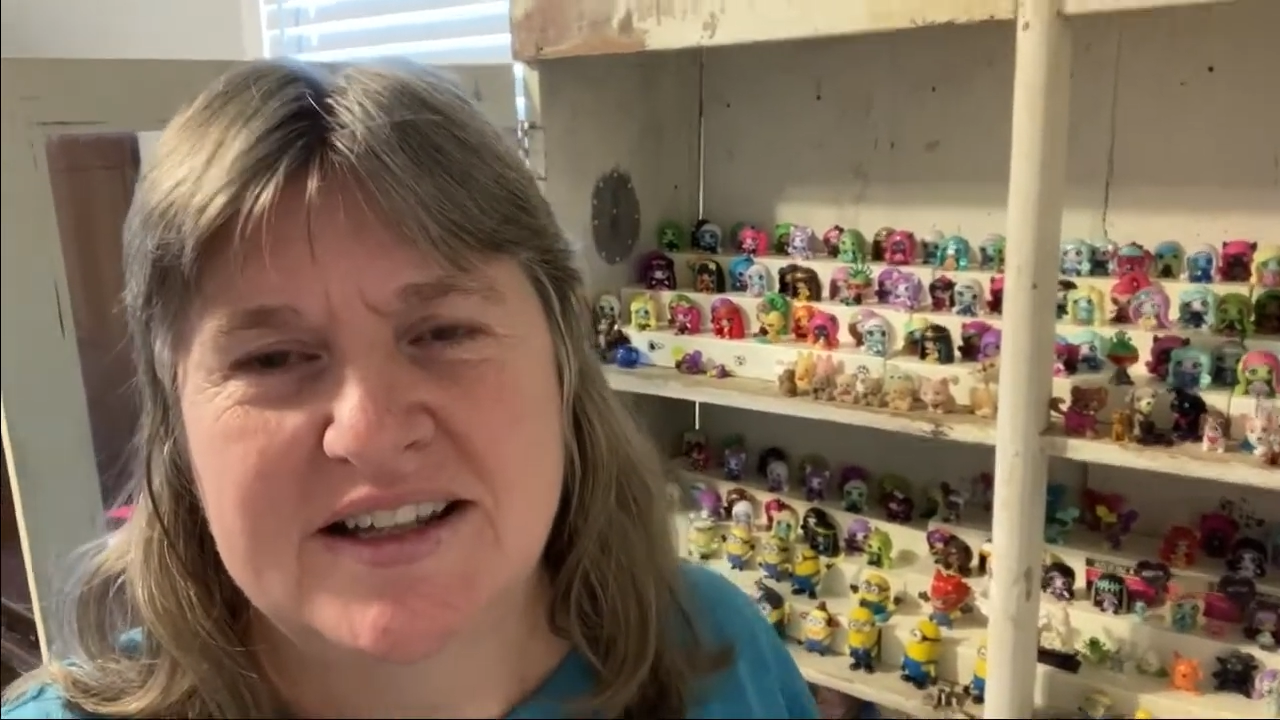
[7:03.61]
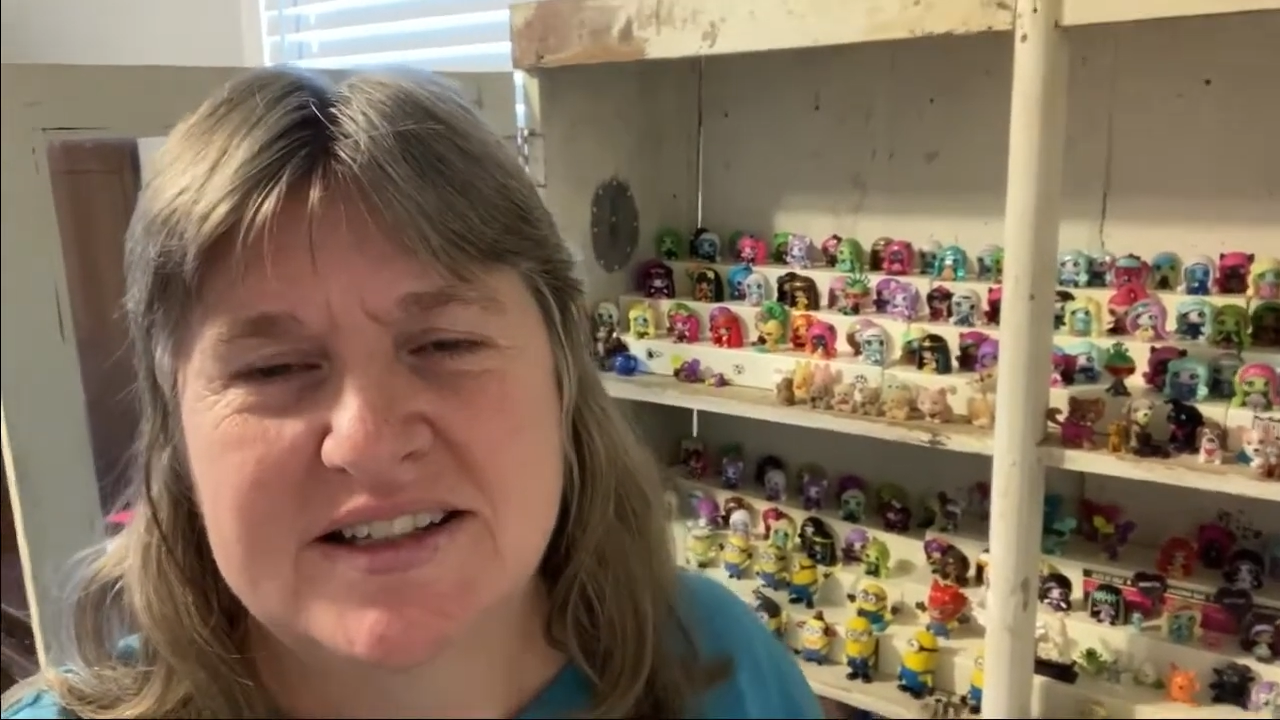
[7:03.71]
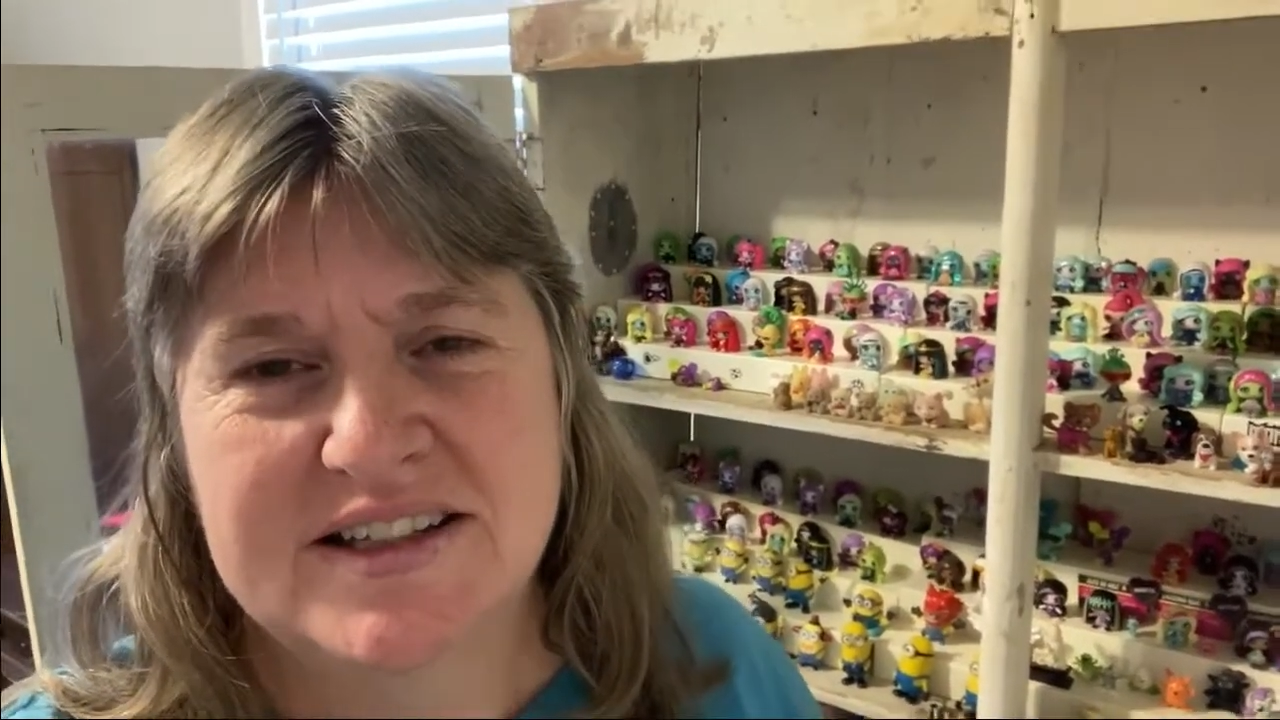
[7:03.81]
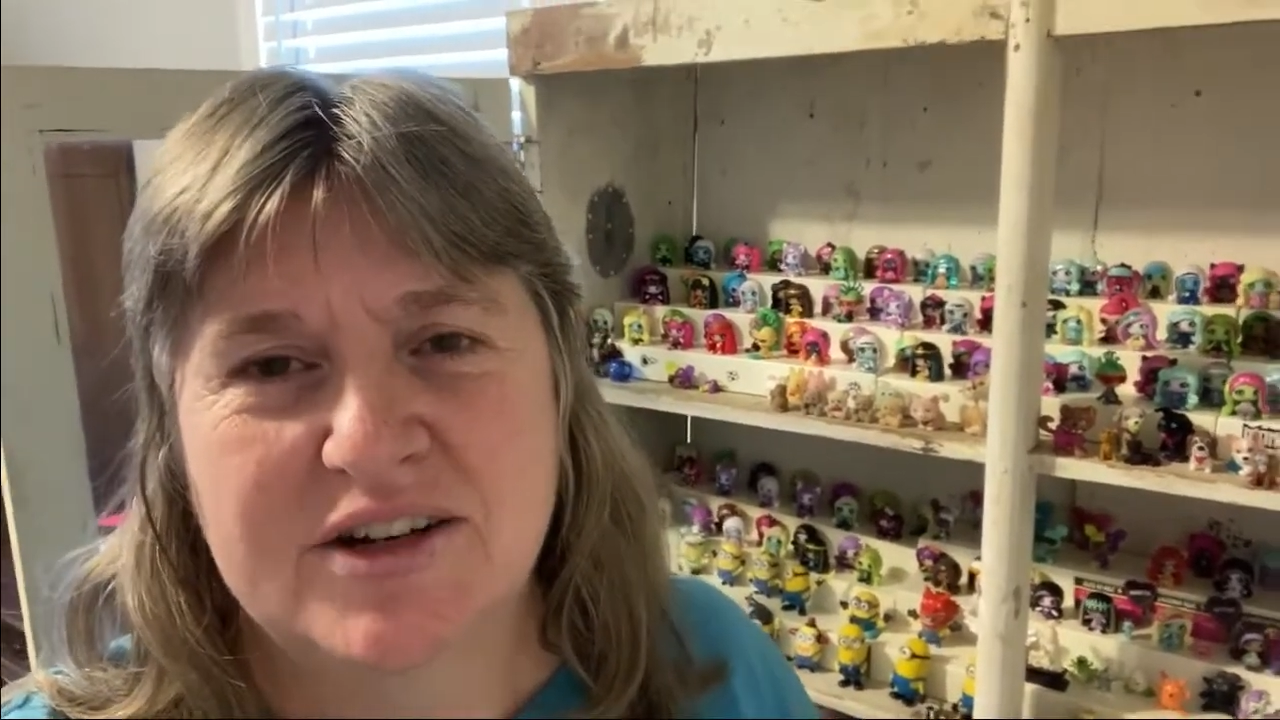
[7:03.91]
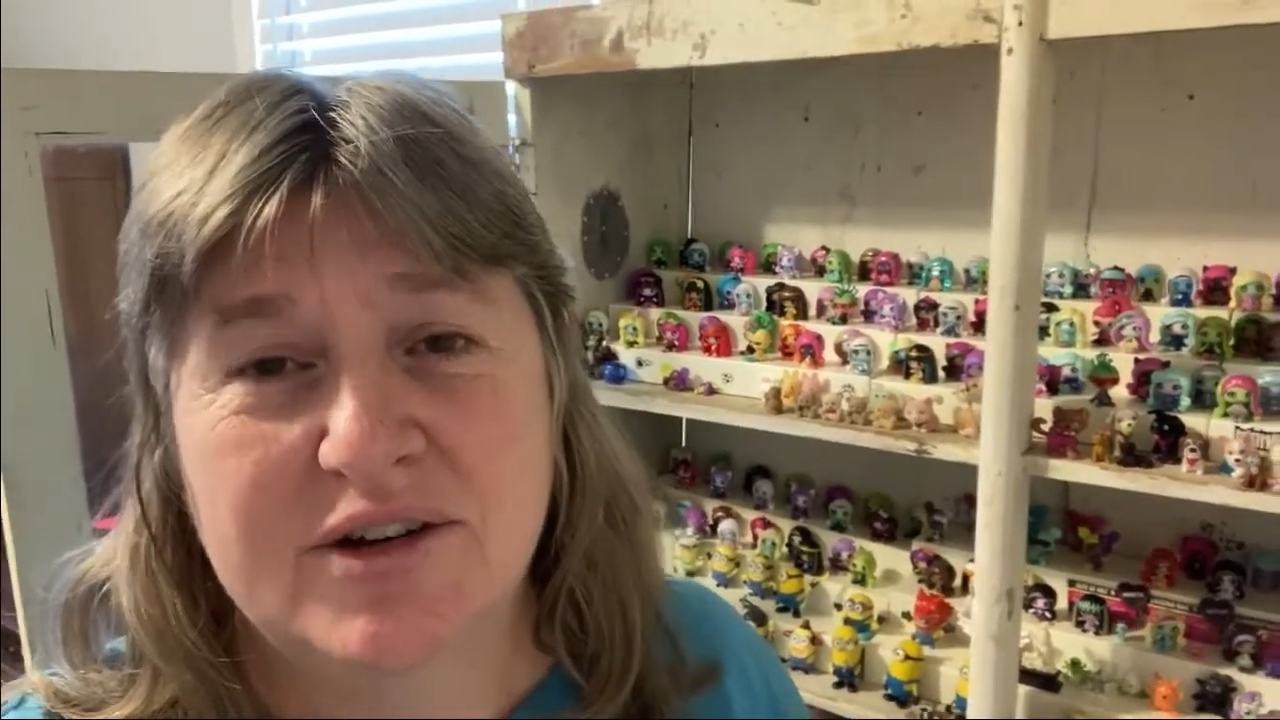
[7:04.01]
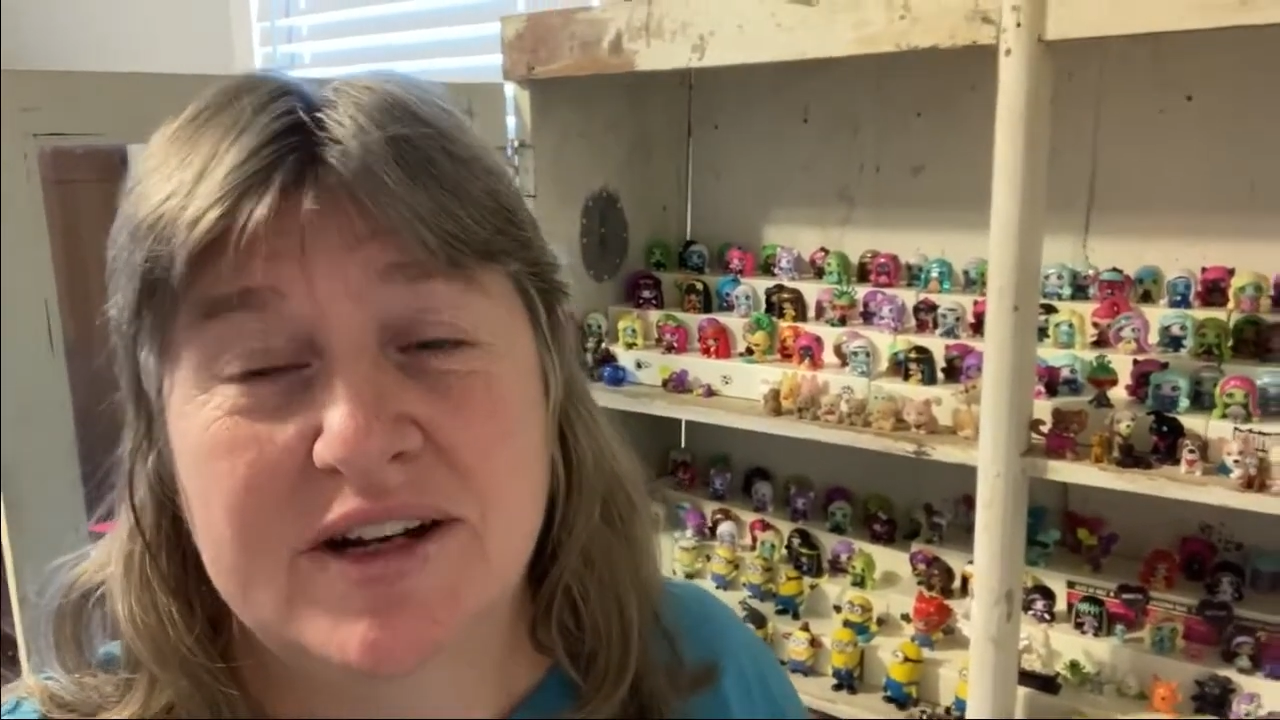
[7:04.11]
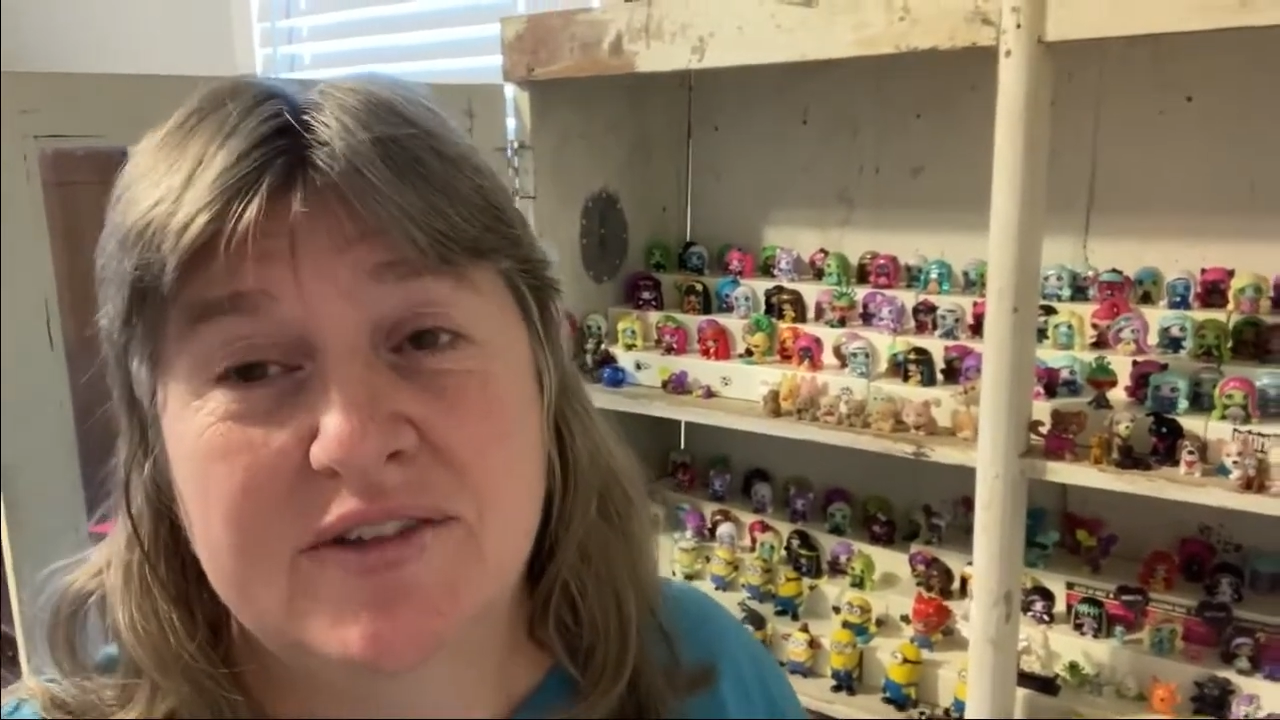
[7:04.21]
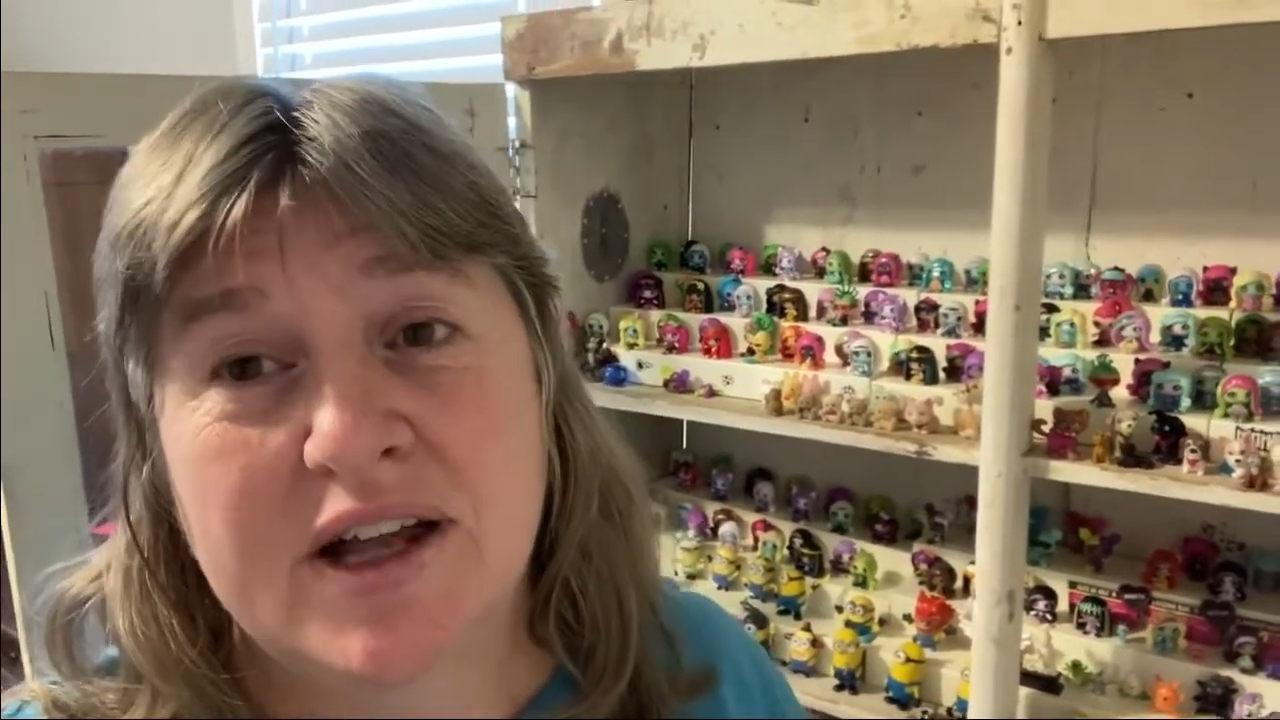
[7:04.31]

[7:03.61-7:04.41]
So, and I've